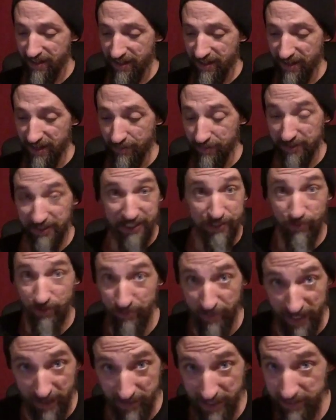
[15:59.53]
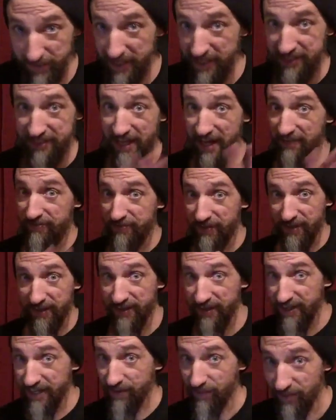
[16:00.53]
At least with me. Maybe he's not a fucking
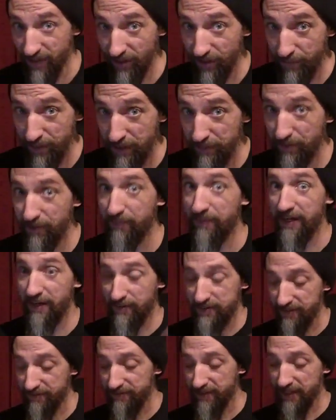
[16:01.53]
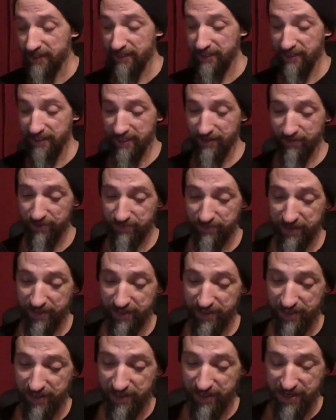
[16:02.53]
idiot with other people, but he was a fucking idiot with me.
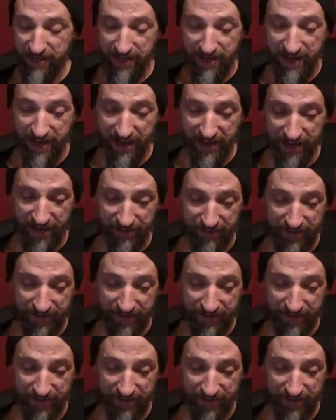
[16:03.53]
And I